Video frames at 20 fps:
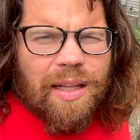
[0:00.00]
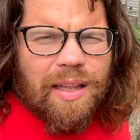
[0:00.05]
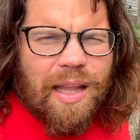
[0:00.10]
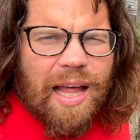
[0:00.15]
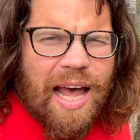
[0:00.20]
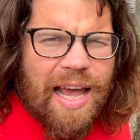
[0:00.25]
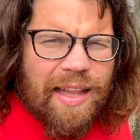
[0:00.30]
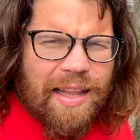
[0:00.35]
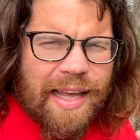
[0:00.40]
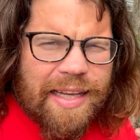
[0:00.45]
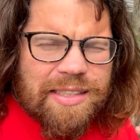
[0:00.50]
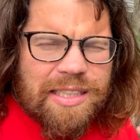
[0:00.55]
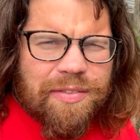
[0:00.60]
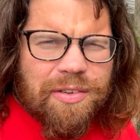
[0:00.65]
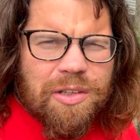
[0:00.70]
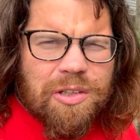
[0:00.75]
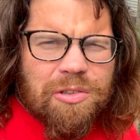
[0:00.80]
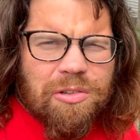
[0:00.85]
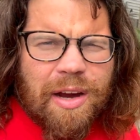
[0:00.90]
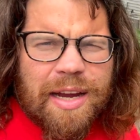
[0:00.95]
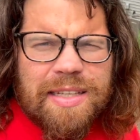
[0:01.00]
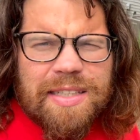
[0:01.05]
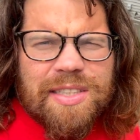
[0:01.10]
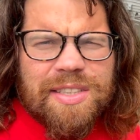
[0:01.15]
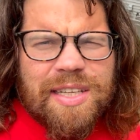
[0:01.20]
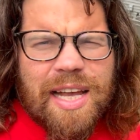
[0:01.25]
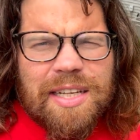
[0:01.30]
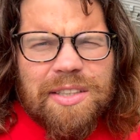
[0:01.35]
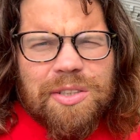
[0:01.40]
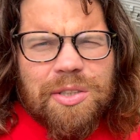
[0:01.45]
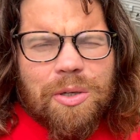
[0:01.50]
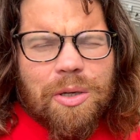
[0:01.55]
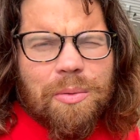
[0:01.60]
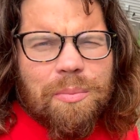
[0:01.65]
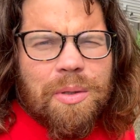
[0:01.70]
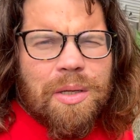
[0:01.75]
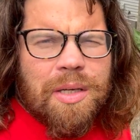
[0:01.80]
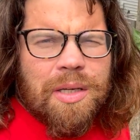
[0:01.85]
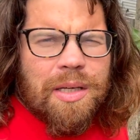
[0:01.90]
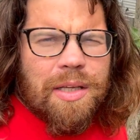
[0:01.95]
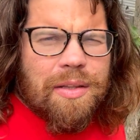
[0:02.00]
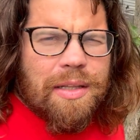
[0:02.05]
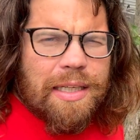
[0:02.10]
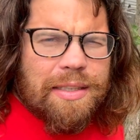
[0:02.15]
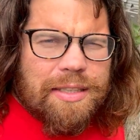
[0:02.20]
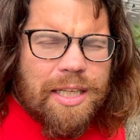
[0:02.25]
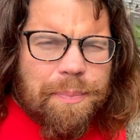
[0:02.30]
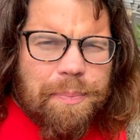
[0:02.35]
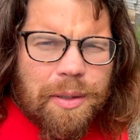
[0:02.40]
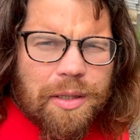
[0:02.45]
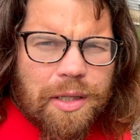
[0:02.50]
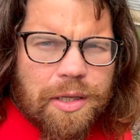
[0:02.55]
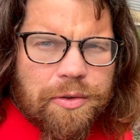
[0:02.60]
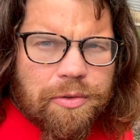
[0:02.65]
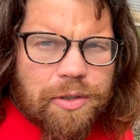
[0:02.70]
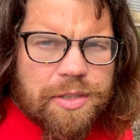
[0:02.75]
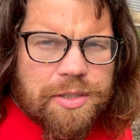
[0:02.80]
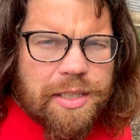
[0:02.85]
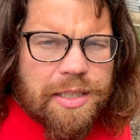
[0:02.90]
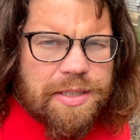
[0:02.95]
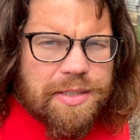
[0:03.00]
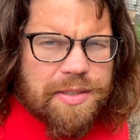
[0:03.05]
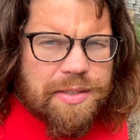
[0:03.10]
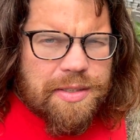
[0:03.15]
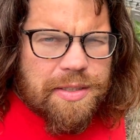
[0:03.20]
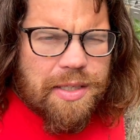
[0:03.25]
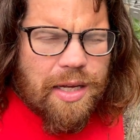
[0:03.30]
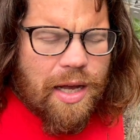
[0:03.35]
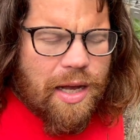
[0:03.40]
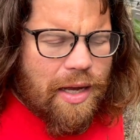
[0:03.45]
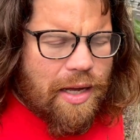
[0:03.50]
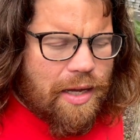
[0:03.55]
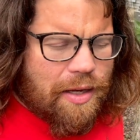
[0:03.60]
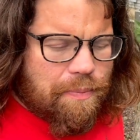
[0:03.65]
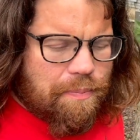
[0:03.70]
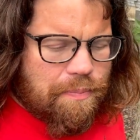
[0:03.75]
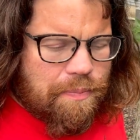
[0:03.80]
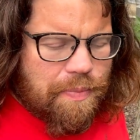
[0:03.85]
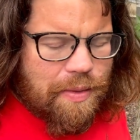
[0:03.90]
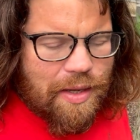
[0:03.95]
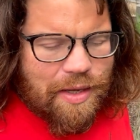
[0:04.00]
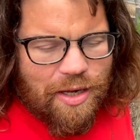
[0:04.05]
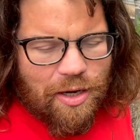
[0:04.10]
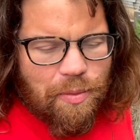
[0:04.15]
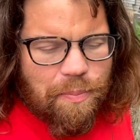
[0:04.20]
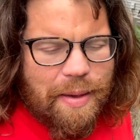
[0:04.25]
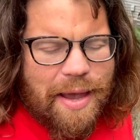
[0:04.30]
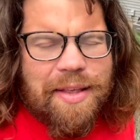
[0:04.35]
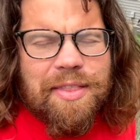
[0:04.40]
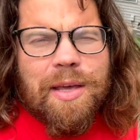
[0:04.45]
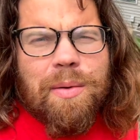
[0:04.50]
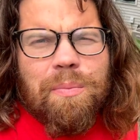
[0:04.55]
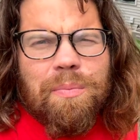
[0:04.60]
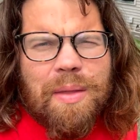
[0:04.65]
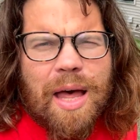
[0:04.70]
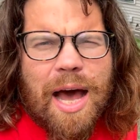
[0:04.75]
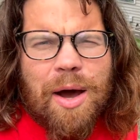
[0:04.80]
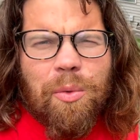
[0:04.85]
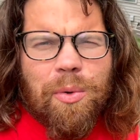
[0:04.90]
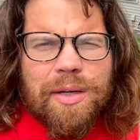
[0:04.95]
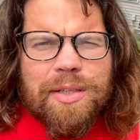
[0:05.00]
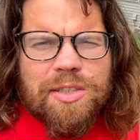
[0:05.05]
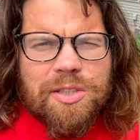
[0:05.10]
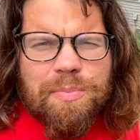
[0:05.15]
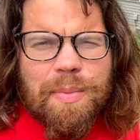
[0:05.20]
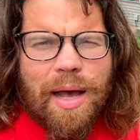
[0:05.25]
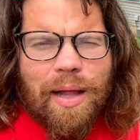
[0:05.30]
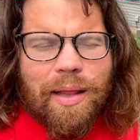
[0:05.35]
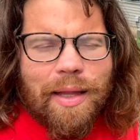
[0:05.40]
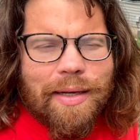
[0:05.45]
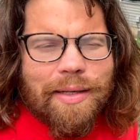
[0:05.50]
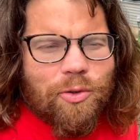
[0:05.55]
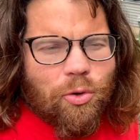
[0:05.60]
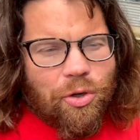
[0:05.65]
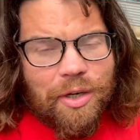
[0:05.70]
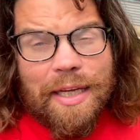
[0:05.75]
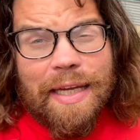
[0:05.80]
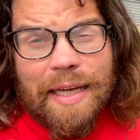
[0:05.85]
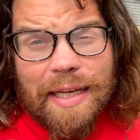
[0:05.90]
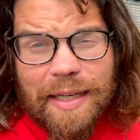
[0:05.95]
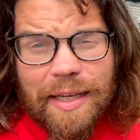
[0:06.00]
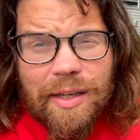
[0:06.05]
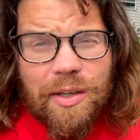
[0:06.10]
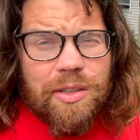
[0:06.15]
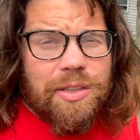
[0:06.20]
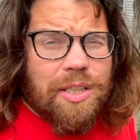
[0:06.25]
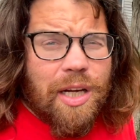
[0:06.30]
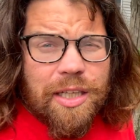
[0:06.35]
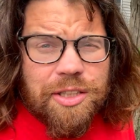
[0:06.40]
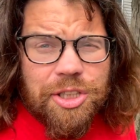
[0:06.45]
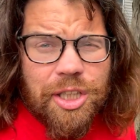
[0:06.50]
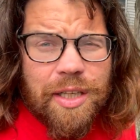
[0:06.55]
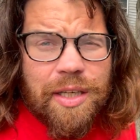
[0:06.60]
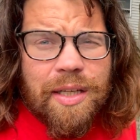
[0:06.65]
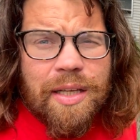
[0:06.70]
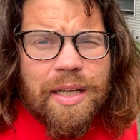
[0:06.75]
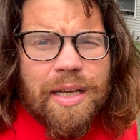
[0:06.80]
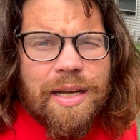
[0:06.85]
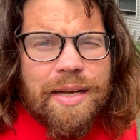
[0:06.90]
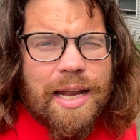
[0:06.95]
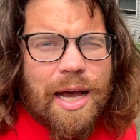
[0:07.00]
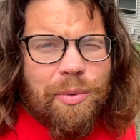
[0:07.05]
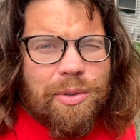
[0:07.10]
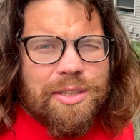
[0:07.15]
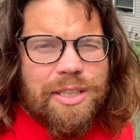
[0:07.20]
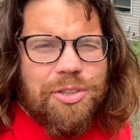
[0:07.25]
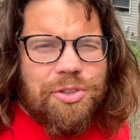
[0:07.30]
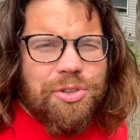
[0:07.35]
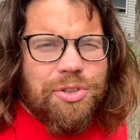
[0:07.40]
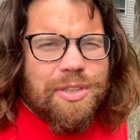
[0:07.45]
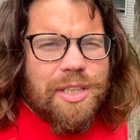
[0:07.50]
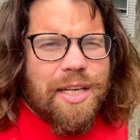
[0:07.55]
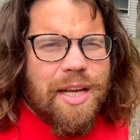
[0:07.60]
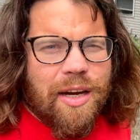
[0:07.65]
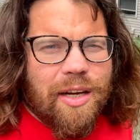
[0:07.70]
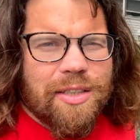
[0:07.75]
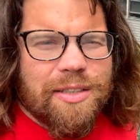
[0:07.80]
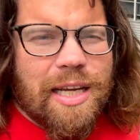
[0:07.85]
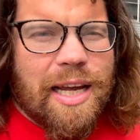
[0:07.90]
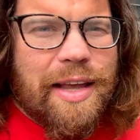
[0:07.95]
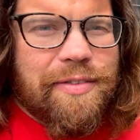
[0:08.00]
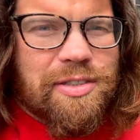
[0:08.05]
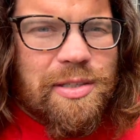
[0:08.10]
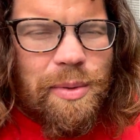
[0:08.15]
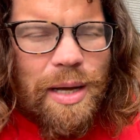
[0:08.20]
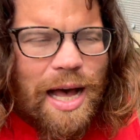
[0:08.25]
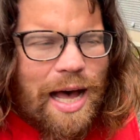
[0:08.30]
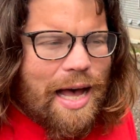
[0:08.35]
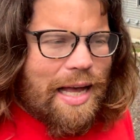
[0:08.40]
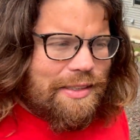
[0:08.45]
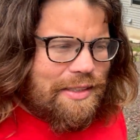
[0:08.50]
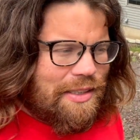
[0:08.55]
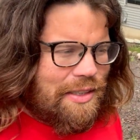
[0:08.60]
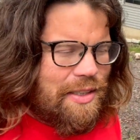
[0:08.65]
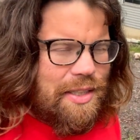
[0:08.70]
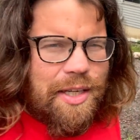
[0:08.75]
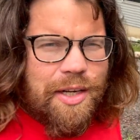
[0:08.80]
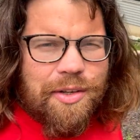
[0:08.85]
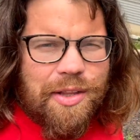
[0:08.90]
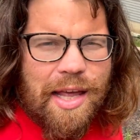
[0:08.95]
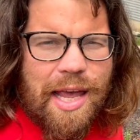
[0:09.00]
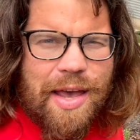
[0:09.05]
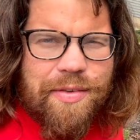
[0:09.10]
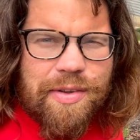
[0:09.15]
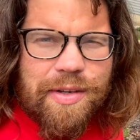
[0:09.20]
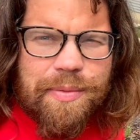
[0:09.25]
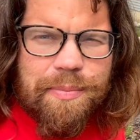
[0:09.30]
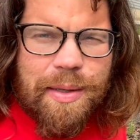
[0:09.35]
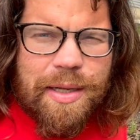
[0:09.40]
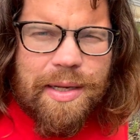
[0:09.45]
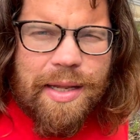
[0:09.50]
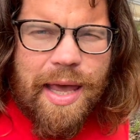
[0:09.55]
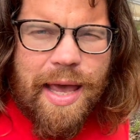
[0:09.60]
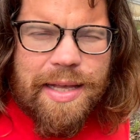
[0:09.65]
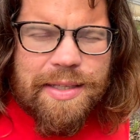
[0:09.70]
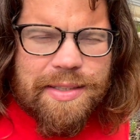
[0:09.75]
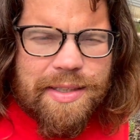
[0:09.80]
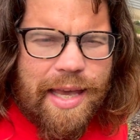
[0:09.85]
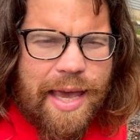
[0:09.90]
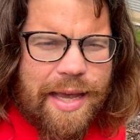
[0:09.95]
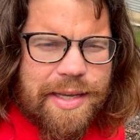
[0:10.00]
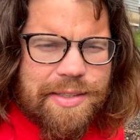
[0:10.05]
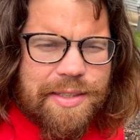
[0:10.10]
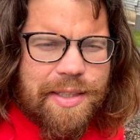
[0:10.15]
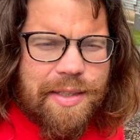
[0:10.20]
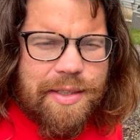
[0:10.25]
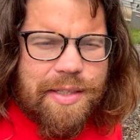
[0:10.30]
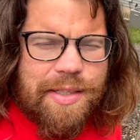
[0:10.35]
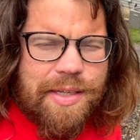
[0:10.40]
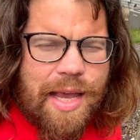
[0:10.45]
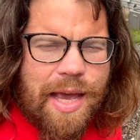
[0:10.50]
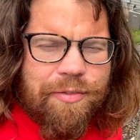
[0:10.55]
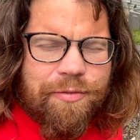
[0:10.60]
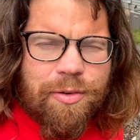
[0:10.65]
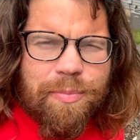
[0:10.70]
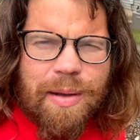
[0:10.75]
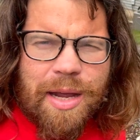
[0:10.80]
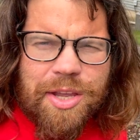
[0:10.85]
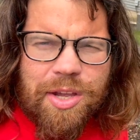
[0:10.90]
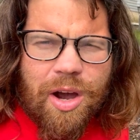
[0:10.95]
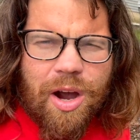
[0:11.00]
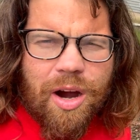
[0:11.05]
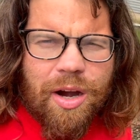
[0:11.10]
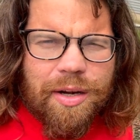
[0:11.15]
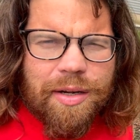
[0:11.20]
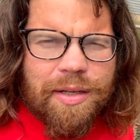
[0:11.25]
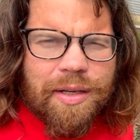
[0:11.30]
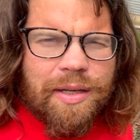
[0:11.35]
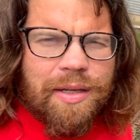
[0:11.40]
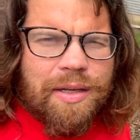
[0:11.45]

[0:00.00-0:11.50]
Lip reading: lilacs have a great scent to them that typically resist, make them not want to smell it or eat it or touch it. Now, what's interesting here is I have some hostas in here that haven't been exited yet from my yard.